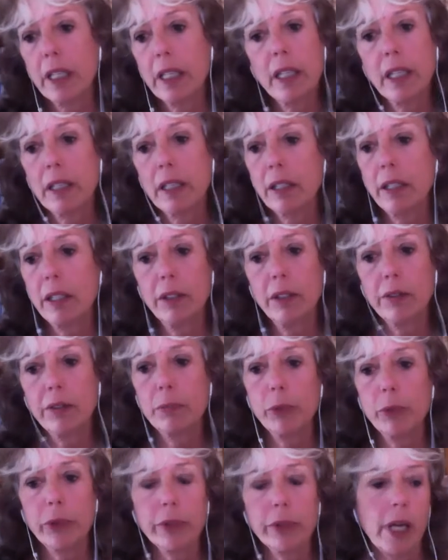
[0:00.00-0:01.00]
I think, the
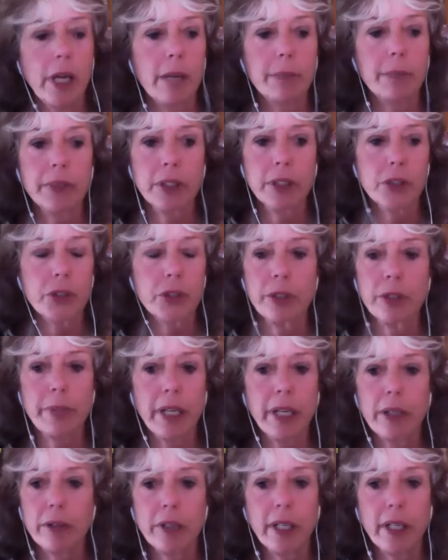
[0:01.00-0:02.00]
more competition, the better.